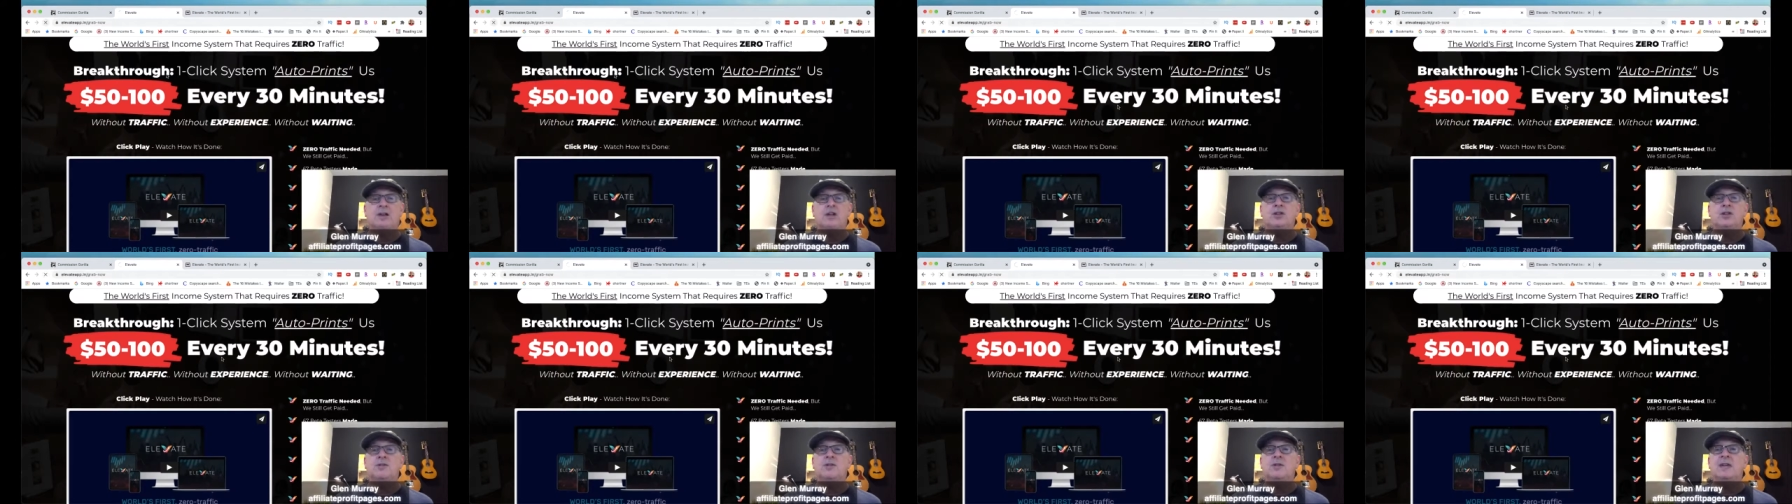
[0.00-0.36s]

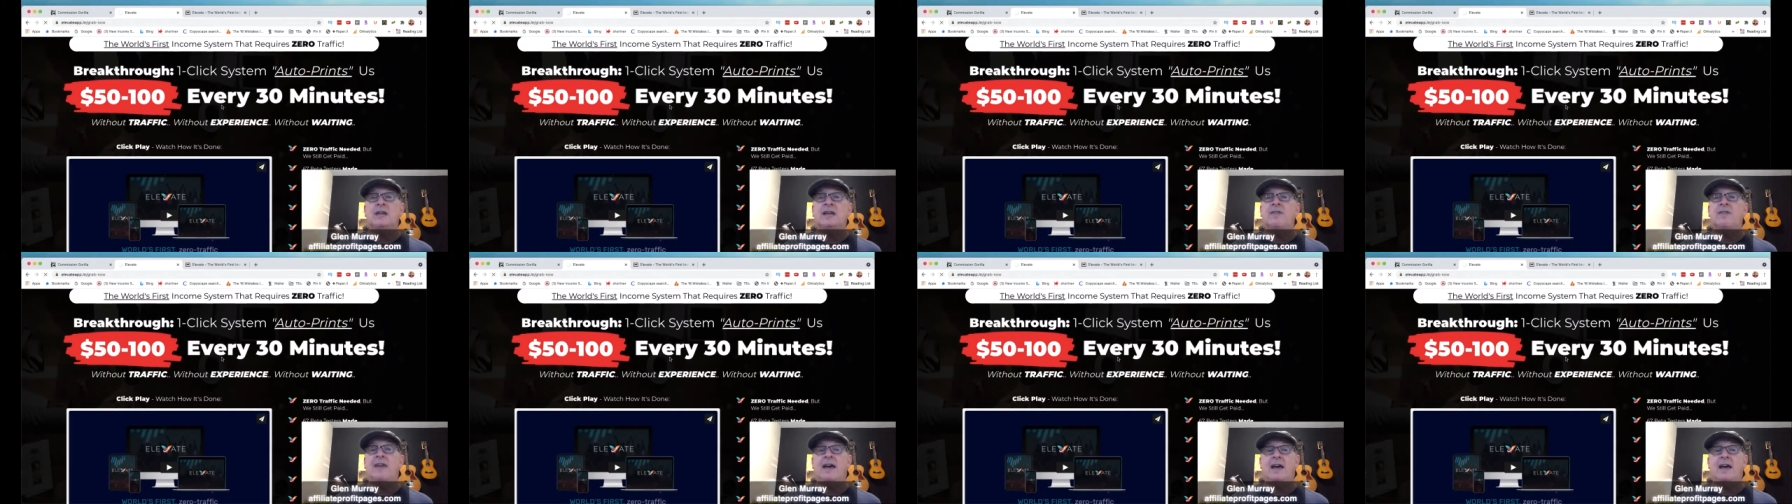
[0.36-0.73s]
You
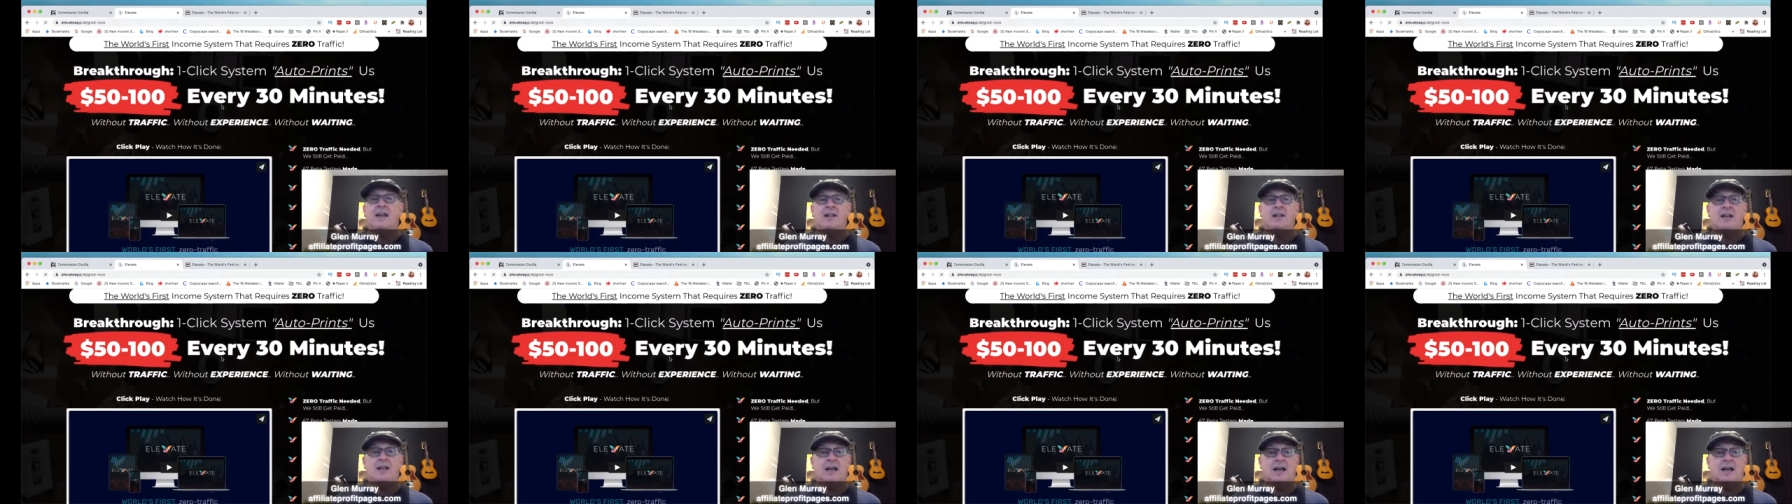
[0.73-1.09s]
get
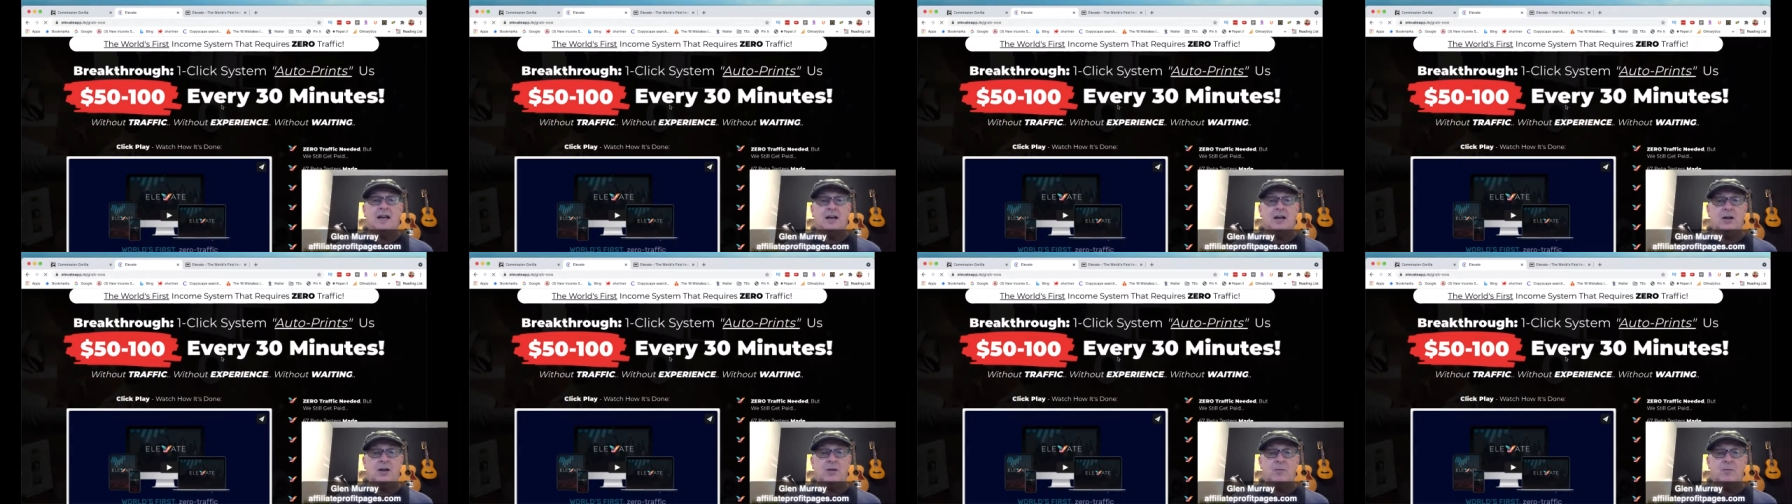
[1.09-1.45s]
that
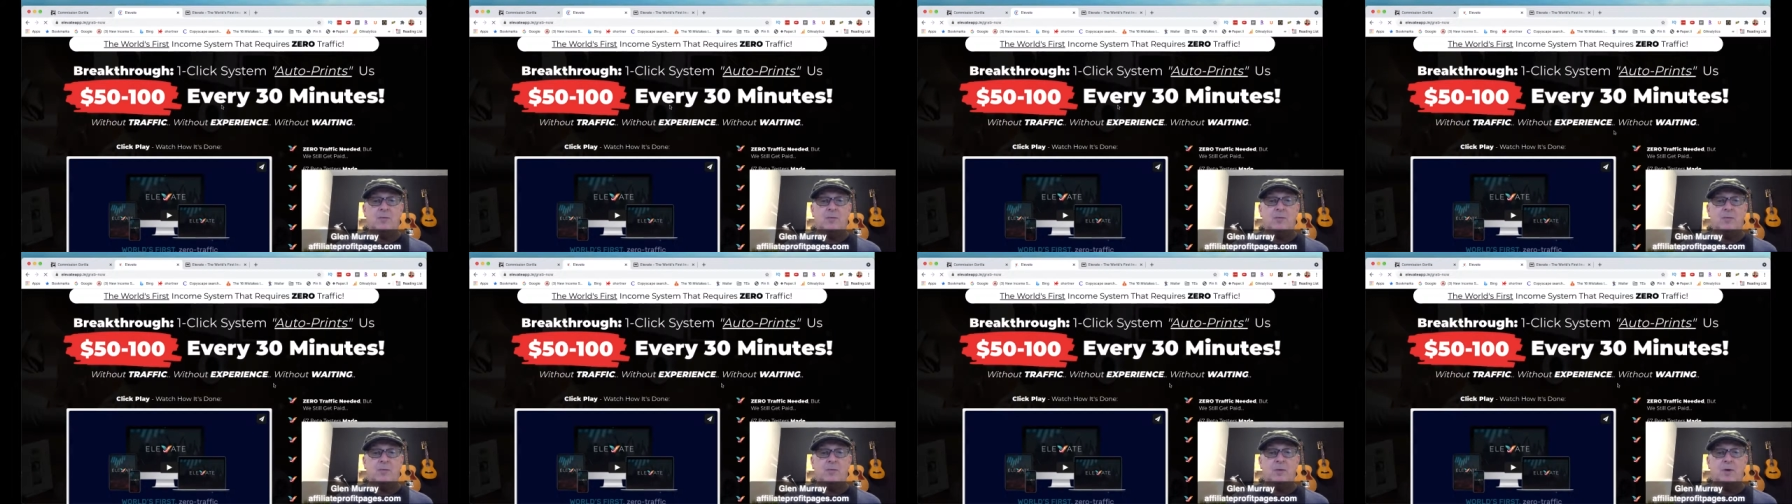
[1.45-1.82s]

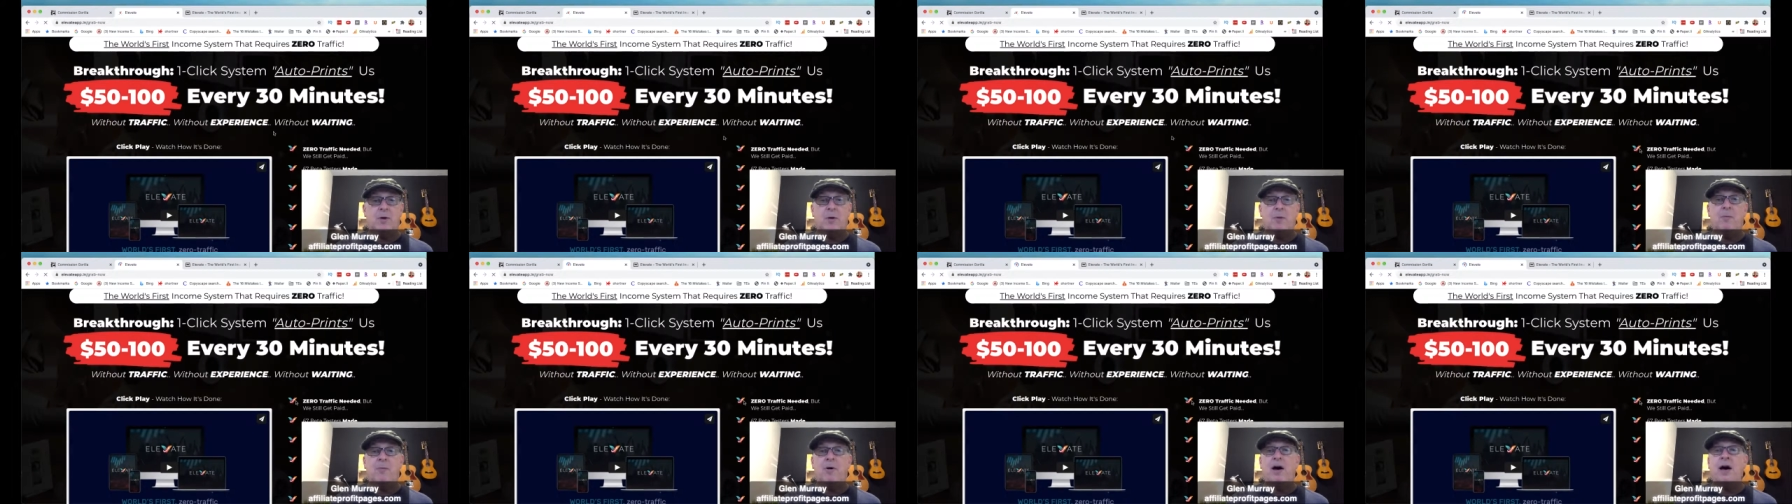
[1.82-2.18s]

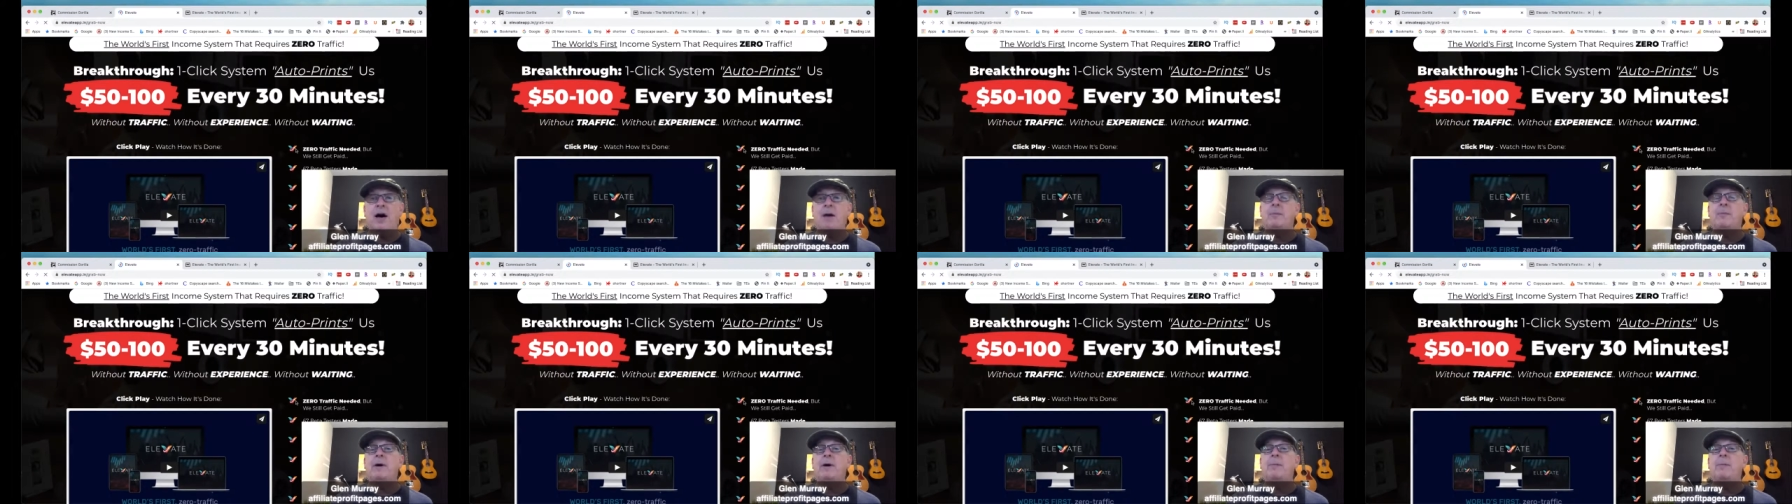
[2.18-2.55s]

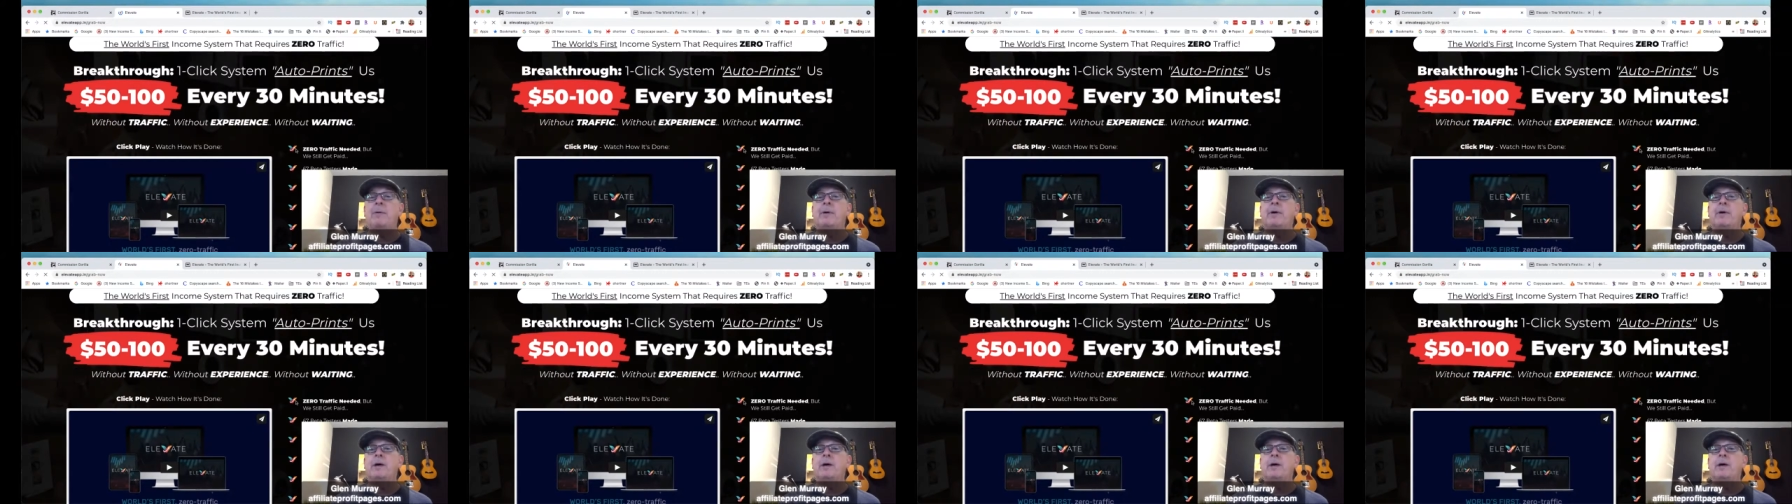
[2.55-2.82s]
pop-up.